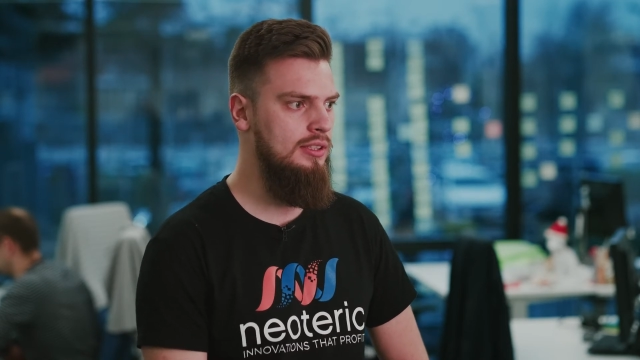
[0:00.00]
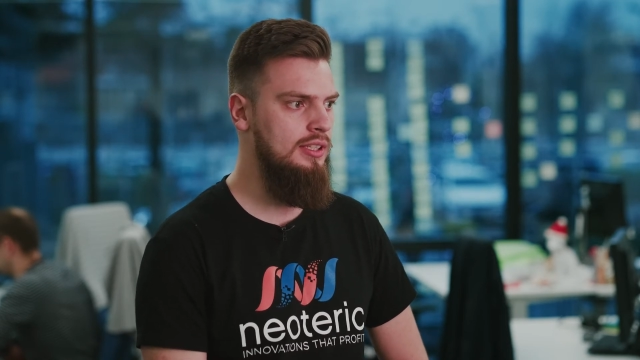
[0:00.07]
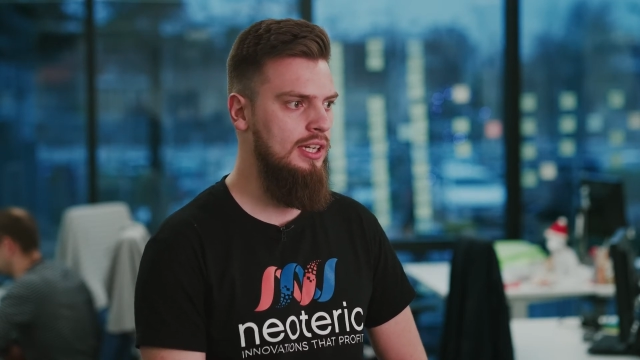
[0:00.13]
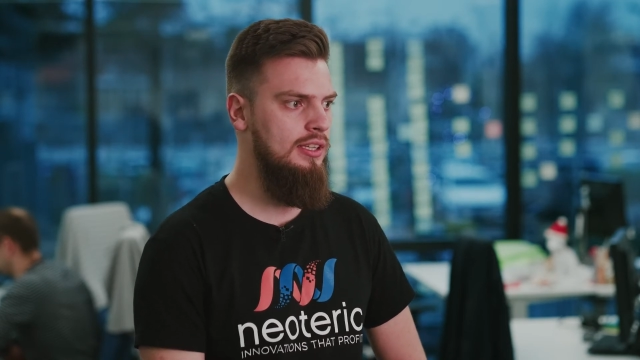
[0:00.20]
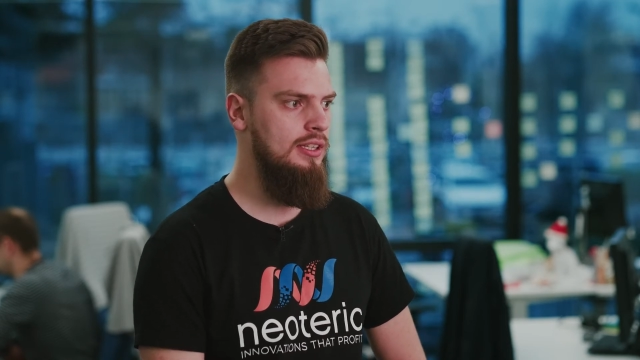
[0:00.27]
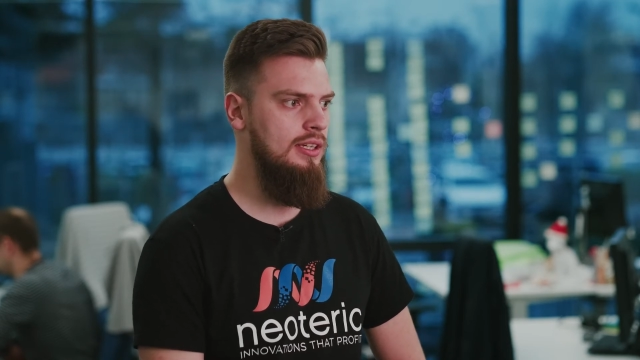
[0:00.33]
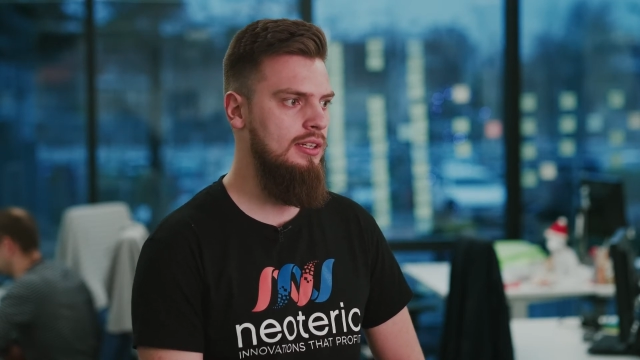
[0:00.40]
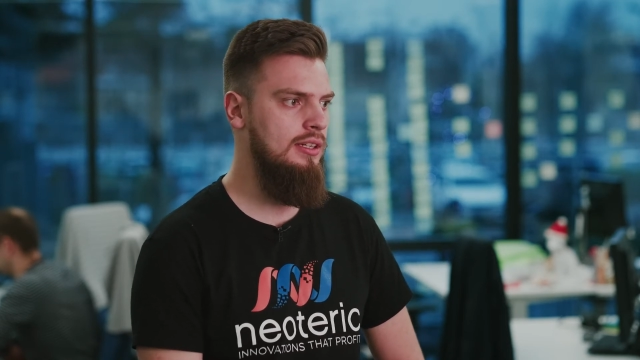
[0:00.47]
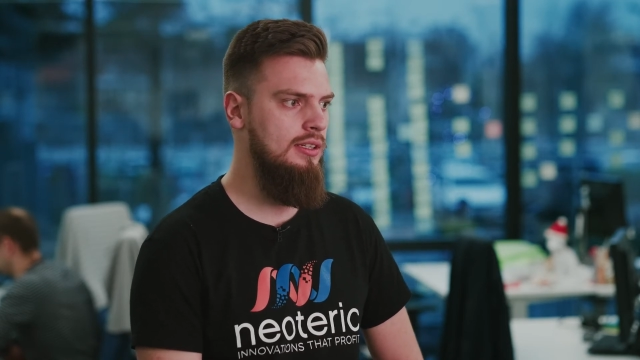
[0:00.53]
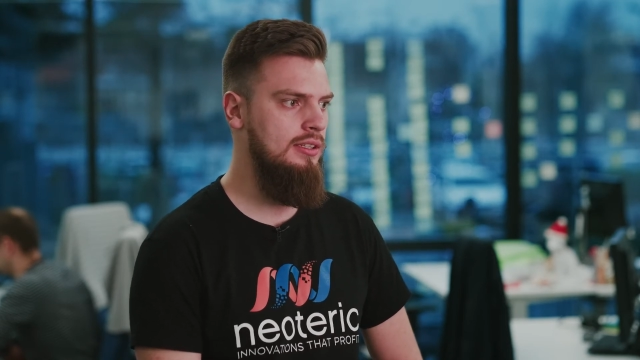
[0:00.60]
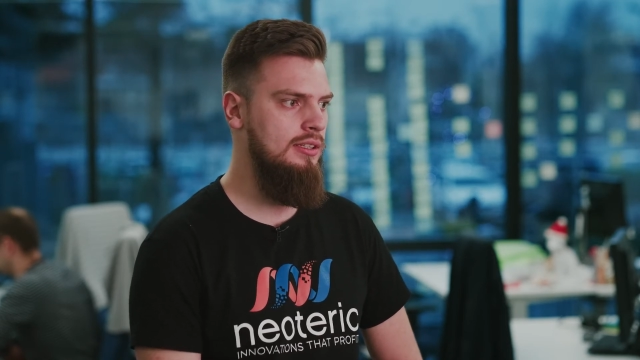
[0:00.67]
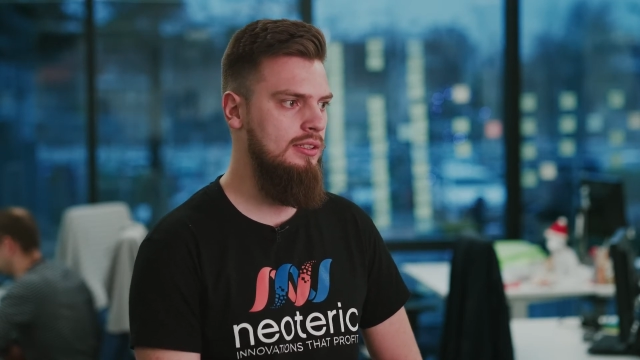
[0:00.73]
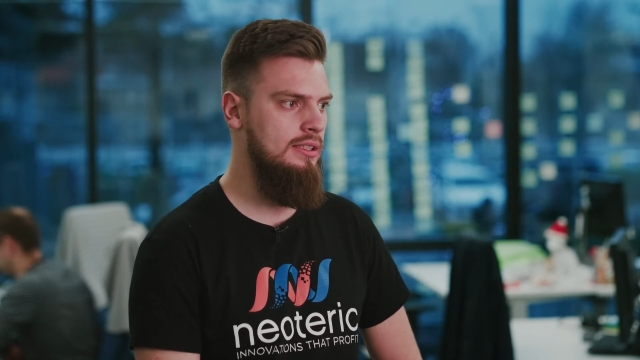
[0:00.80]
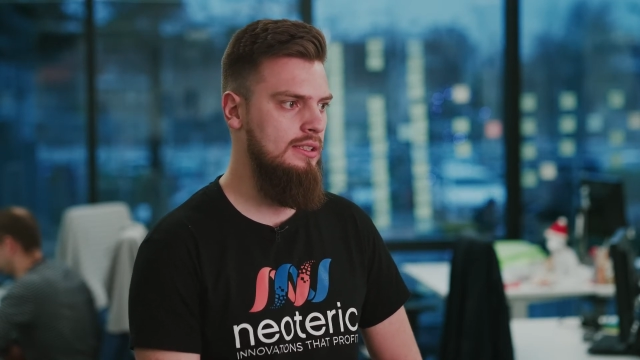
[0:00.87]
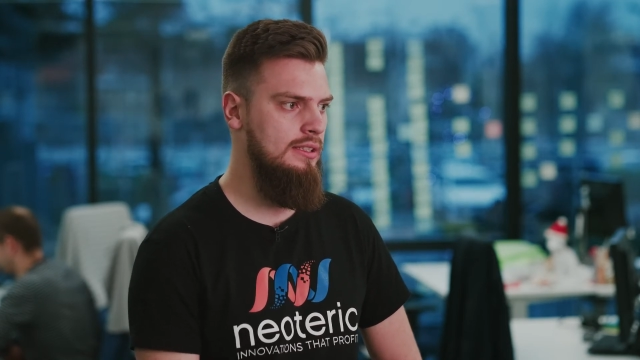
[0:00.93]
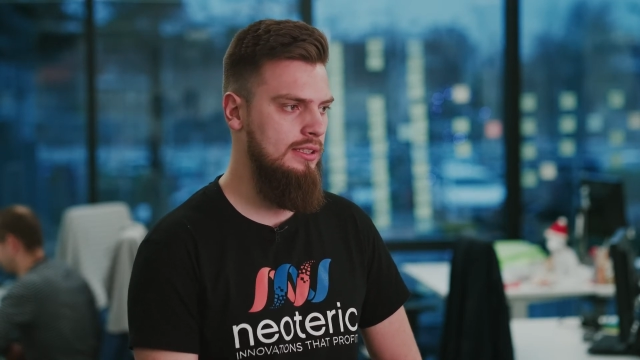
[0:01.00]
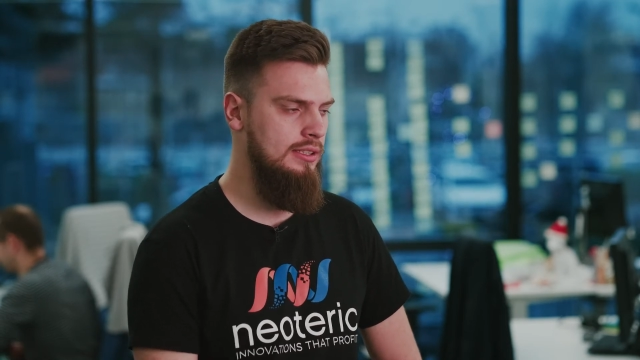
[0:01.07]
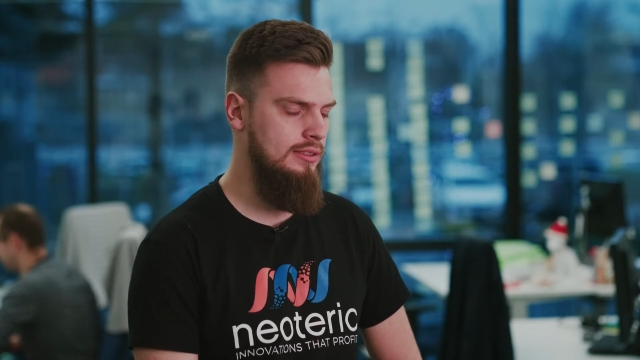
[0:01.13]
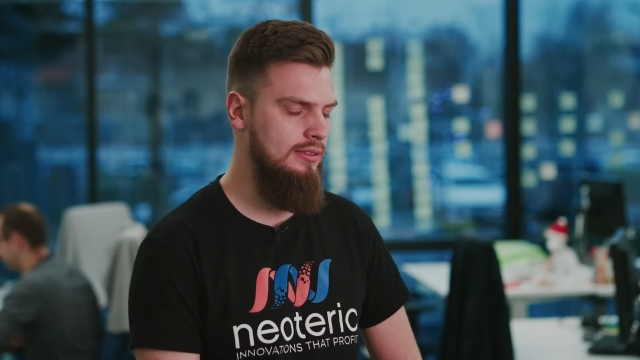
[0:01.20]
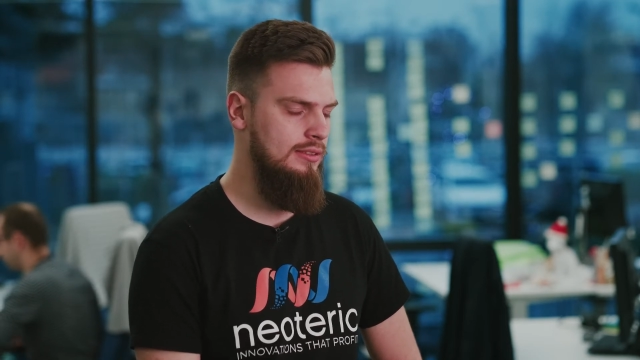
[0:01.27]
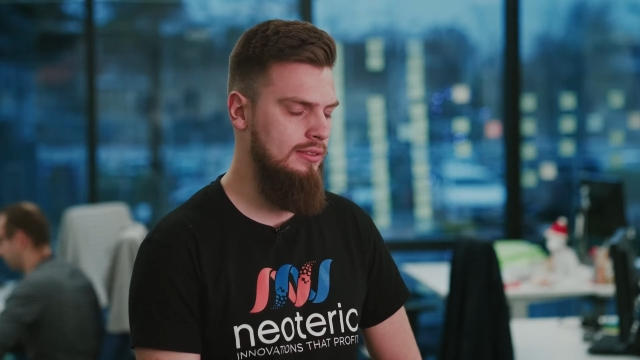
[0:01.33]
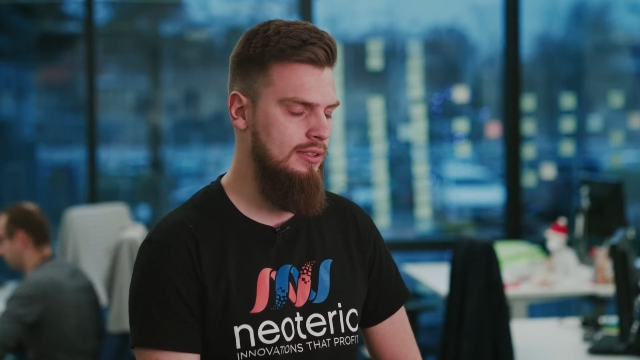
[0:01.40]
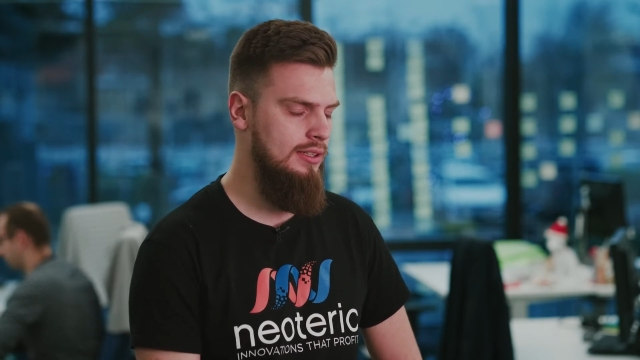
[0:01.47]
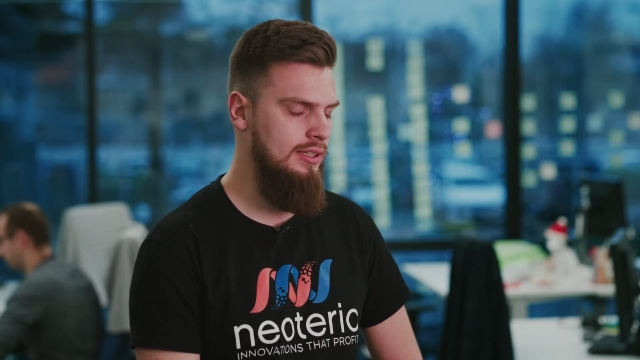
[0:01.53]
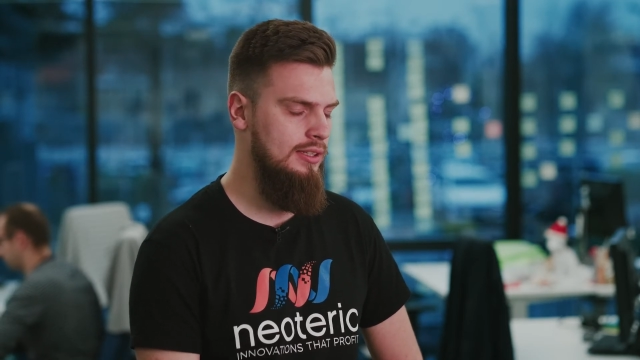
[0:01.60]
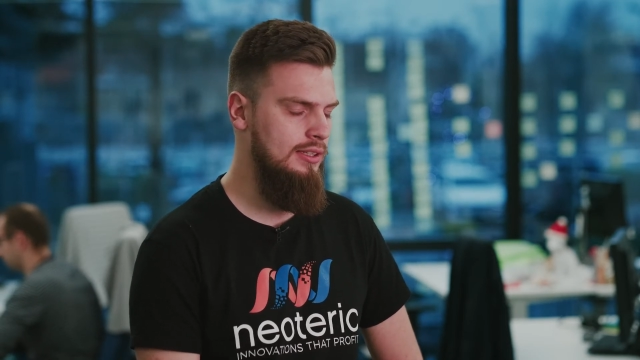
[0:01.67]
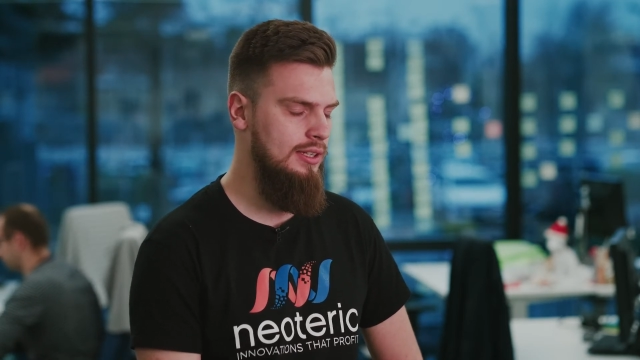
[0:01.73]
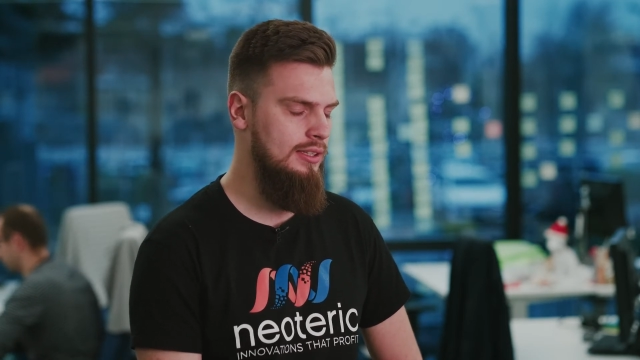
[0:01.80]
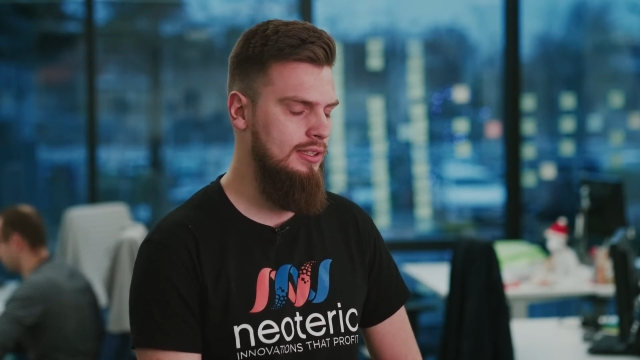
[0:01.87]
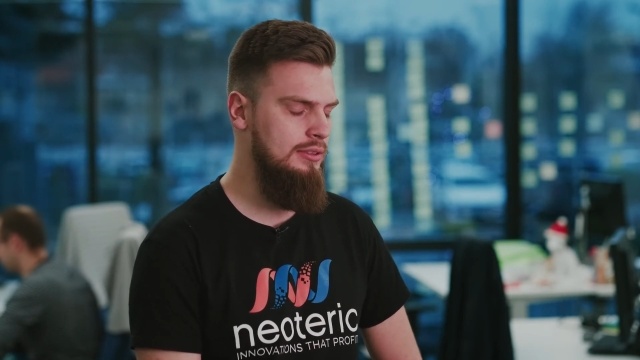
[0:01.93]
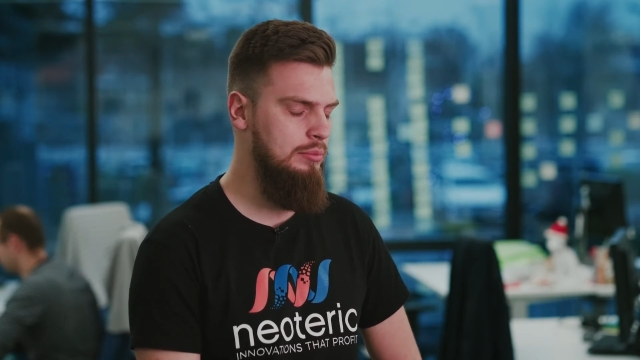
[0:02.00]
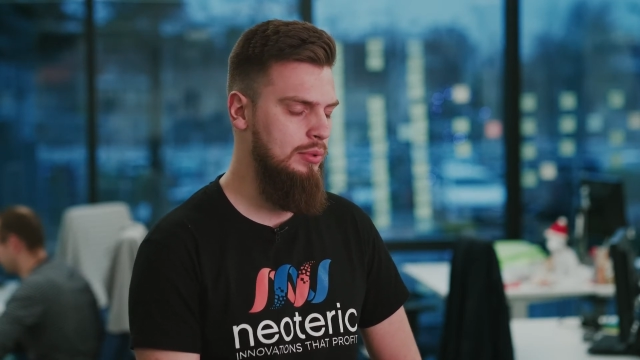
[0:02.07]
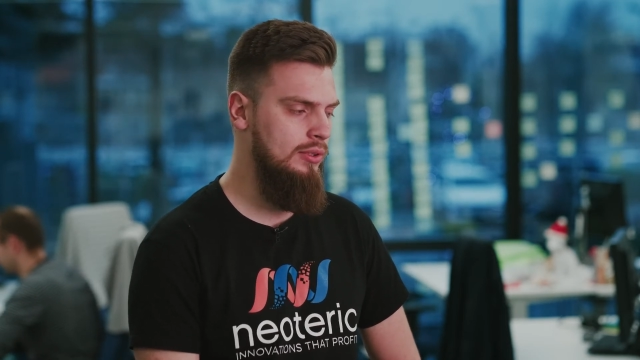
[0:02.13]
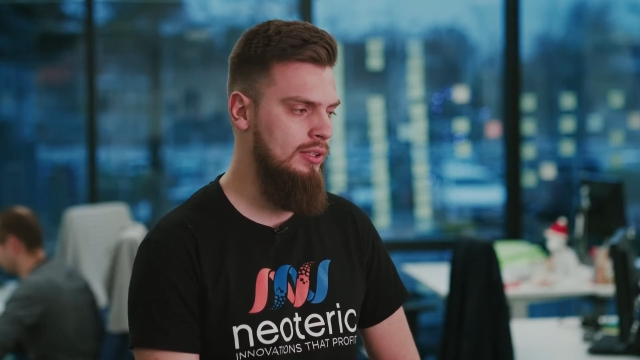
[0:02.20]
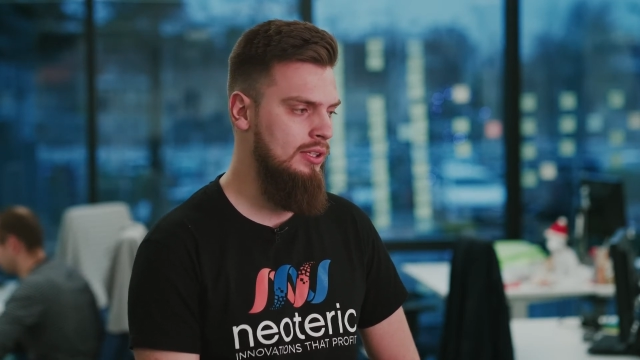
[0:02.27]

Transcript: data at this point.